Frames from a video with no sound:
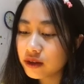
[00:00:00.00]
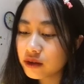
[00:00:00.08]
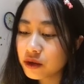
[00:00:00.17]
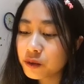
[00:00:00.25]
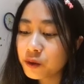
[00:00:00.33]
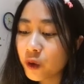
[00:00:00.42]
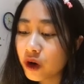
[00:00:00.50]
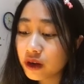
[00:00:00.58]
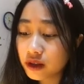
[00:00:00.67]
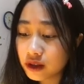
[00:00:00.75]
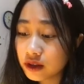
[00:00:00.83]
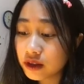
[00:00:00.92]
the
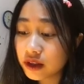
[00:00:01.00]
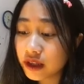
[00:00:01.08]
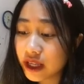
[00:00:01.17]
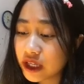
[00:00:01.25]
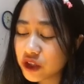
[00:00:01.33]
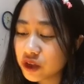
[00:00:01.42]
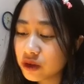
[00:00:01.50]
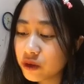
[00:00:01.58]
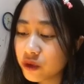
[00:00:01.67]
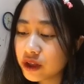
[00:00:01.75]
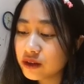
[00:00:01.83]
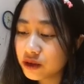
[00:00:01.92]
Bird Nature
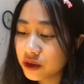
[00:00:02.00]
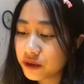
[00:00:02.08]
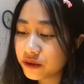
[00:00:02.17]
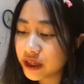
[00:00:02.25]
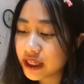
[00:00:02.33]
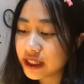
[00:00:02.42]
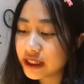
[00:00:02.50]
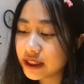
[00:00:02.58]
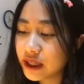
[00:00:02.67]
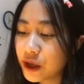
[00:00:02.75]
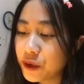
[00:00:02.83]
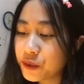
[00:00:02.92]
Reserve
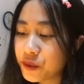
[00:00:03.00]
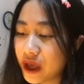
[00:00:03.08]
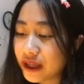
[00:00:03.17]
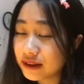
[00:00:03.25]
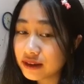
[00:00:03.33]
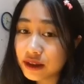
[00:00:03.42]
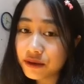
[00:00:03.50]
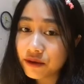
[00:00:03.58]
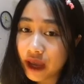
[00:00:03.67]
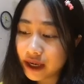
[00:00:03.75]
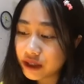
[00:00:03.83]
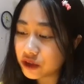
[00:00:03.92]
in Bouncing
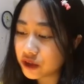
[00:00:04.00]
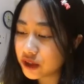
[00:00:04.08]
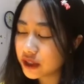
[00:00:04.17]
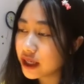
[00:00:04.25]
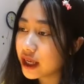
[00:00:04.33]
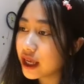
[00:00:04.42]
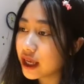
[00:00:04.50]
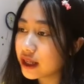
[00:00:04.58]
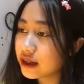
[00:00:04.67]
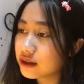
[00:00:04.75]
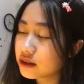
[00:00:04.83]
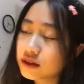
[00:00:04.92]
Banner.
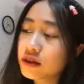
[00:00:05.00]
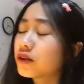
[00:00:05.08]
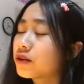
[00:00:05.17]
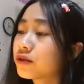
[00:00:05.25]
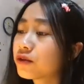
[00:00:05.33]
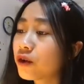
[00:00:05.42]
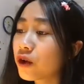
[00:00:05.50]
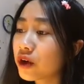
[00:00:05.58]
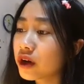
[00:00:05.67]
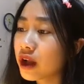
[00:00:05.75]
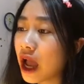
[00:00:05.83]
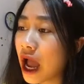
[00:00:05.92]
It is a
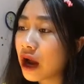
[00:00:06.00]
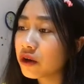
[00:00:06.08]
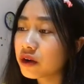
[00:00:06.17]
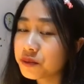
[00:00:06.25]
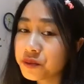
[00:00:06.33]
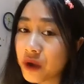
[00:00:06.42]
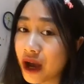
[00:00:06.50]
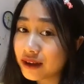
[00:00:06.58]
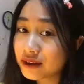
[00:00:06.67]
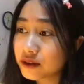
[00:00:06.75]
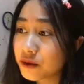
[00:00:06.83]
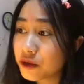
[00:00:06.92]
4-hour
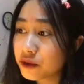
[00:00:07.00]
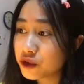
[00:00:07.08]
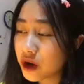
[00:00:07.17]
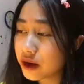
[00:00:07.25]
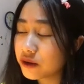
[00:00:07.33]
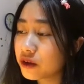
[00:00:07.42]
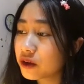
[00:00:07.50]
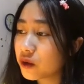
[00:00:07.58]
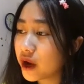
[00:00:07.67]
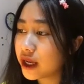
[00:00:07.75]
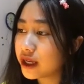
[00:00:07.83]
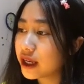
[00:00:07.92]
bus drive
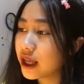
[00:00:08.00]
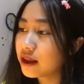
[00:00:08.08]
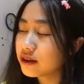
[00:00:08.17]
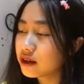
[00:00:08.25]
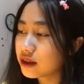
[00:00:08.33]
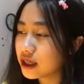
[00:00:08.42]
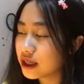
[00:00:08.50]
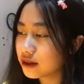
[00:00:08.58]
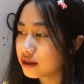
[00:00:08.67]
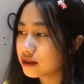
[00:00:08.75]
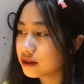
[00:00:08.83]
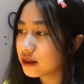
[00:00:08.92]
away. The
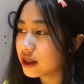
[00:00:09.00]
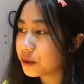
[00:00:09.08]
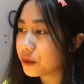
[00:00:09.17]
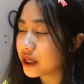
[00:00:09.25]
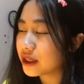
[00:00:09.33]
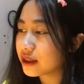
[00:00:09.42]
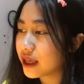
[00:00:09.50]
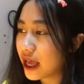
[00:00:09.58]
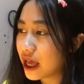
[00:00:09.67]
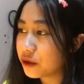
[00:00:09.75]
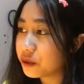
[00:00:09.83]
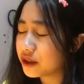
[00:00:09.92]
kids sleep in
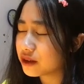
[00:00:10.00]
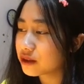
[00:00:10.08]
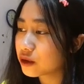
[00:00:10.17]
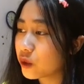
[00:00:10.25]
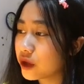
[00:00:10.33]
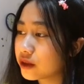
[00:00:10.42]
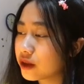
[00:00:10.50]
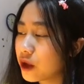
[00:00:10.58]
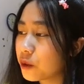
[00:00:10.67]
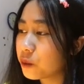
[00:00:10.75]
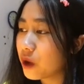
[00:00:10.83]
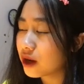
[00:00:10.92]
cabins with
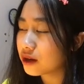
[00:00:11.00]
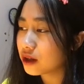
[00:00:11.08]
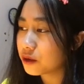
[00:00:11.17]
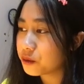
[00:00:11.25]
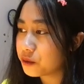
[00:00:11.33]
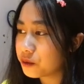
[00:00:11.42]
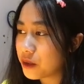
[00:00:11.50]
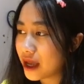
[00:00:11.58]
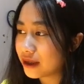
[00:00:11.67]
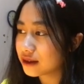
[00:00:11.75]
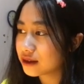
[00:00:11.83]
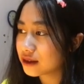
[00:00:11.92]
bunk
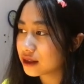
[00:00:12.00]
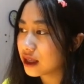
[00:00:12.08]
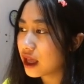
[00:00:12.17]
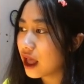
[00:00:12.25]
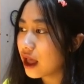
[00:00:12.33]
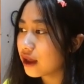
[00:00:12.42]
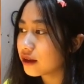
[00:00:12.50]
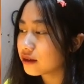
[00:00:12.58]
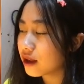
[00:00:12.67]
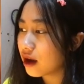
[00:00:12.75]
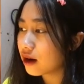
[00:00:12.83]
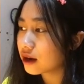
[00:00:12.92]
beds.
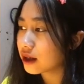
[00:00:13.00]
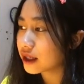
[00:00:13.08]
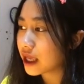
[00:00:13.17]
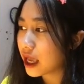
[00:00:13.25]
There are